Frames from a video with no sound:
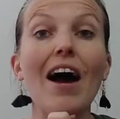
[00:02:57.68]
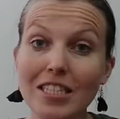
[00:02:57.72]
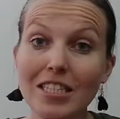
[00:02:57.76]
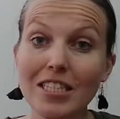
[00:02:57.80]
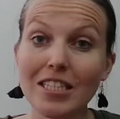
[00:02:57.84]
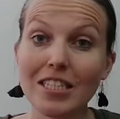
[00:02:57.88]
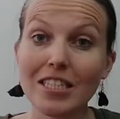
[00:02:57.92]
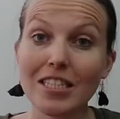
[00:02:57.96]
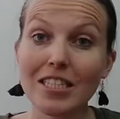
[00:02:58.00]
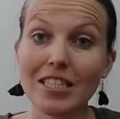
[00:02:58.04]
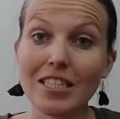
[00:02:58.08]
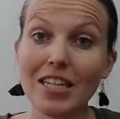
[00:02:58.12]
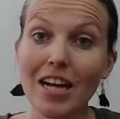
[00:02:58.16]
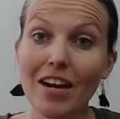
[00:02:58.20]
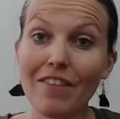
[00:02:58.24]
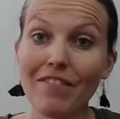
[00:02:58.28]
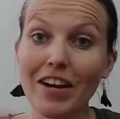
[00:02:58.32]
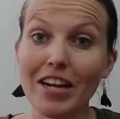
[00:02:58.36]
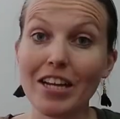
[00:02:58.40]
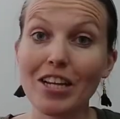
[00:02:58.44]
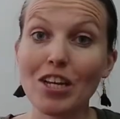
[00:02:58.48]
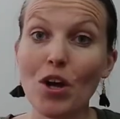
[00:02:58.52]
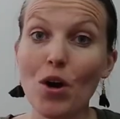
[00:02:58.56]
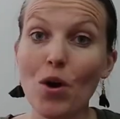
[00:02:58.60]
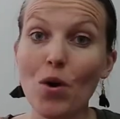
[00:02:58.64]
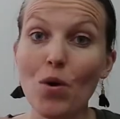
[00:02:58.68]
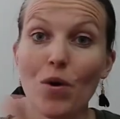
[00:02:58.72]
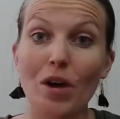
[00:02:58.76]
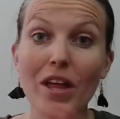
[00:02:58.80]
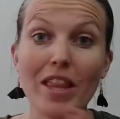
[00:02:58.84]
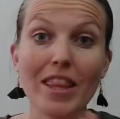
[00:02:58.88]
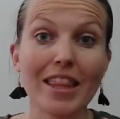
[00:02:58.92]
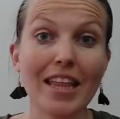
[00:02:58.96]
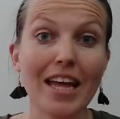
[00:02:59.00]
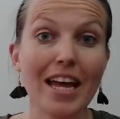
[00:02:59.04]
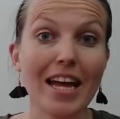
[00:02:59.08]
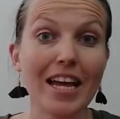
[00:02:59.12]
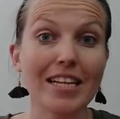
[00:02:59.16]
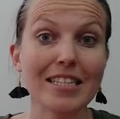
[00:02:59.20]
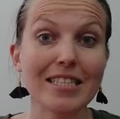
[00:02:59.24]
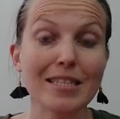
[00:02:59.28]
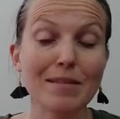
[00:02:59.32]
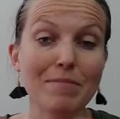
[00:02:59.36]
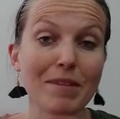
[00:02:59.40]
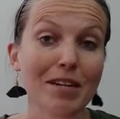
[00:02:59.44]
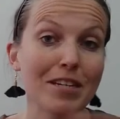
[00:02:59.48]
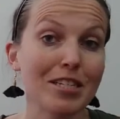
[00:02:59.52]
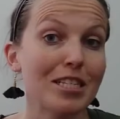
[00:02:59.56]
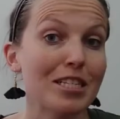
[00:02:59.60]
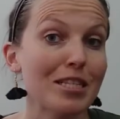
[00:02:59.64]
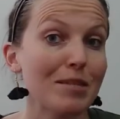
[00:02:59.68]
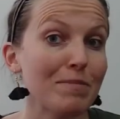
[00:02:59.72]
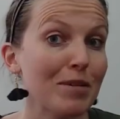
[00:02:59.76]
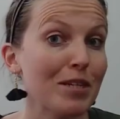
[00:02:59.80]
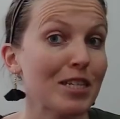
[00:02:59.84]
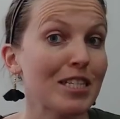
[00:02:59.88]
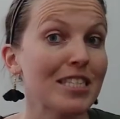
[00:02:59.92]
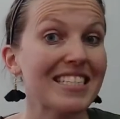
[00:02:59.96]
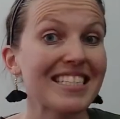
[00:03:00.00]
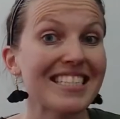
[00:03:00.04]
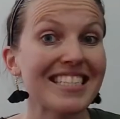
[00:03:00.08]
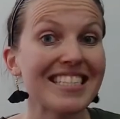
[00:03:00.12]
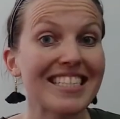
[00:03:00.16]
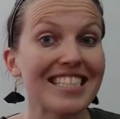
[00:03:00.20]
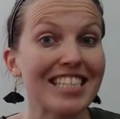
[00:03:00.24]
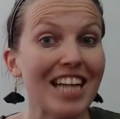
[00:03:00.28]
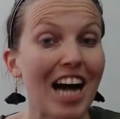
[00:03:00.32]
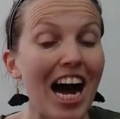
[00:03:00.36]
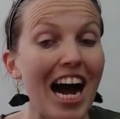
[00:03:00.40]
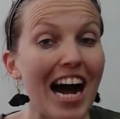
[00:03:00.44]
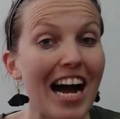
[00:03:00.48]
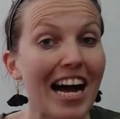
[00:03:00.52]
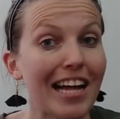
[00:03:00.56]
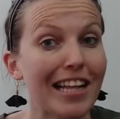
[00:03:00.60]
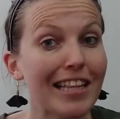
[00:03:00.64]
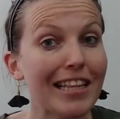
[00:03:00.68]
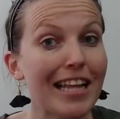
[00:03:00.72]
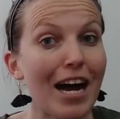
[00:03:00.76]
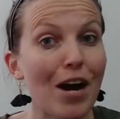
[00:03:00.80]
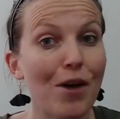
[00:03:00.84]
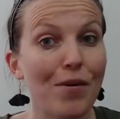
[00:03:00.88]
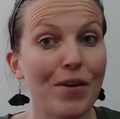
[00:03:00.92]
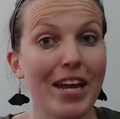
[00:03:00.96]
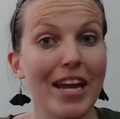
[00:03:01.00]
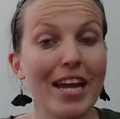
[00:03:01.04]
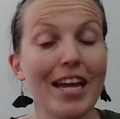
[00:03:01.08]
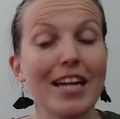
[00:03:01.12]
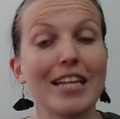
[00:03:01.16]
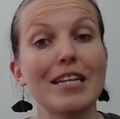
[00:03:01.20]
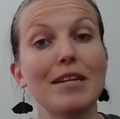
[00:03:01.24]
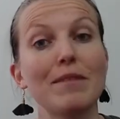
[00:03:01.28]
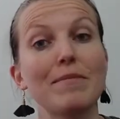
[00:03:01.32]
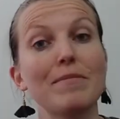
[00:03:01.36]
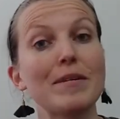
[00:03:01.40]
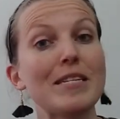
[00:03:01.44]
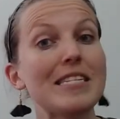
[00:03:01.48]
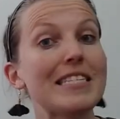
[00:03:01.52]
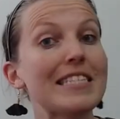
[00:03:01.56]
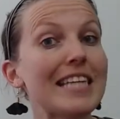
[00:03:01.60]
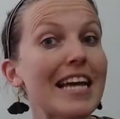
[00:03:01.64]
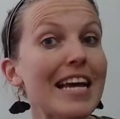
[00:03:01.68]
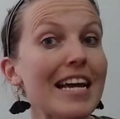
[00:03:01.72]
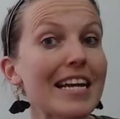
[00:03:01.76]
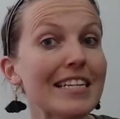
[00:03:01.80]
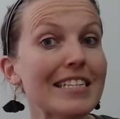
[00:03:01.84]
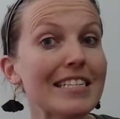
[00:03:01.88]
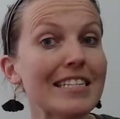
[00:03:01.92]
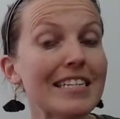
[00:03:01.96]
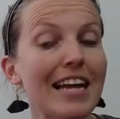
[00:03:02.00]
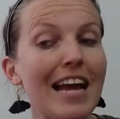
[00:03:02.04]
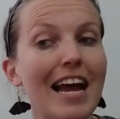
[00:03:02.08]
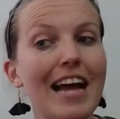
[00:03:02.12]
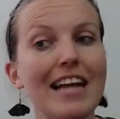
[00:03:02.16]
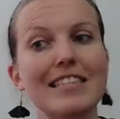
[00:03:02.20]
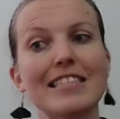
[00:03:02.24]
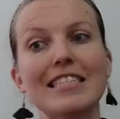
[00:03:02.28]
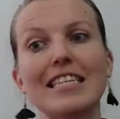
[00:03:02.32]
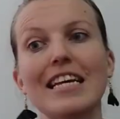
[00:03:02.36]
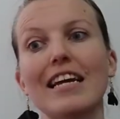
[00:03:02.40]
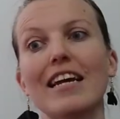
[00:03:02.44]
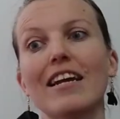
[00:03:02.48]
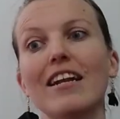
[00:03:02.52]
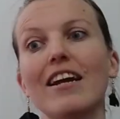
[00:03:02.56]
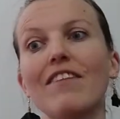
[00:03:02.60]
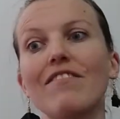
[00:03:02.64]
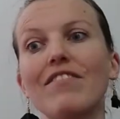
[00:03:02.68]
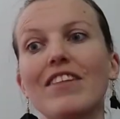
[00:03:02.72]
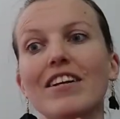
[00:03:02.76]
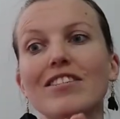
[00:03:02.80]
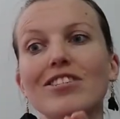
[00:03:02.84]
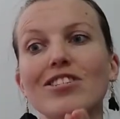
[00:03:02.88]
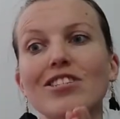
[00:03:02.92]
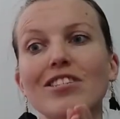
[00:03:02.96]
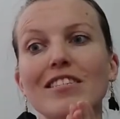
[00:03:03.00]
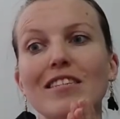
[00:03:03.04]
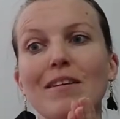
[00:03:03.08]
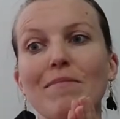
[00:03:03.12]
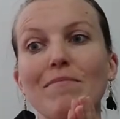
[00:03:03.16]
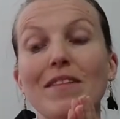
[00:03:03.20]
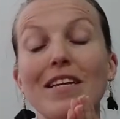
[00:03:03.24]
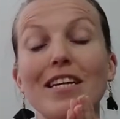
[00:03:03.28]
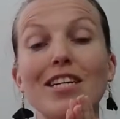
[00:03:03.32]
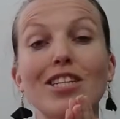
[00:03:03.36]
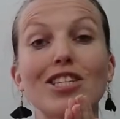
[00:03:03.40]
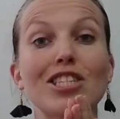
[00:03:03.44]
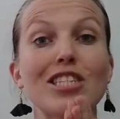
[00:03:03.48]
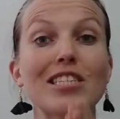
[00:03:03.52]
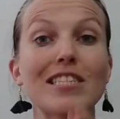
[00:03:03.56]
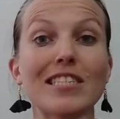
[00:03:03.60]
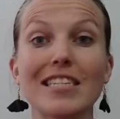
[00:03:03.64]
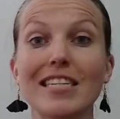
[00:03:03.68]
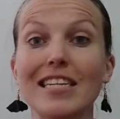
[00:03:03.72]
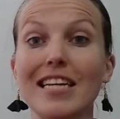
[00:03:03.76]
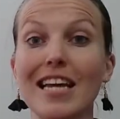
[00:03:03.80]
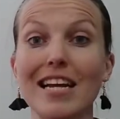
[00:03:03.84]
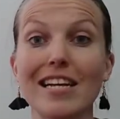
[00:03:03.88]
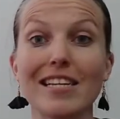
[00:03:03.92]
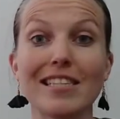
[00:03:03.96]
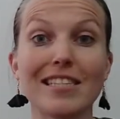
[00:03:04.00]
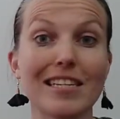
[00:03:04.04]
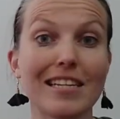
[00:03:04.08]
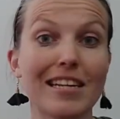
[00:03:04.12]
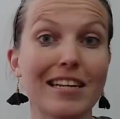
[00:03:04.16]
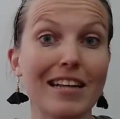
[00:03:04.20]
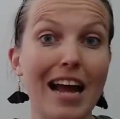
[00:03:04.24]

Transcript: first off, I know that Samaritan's Purse does not allow candy to be sent. And second off, that's just something just in case it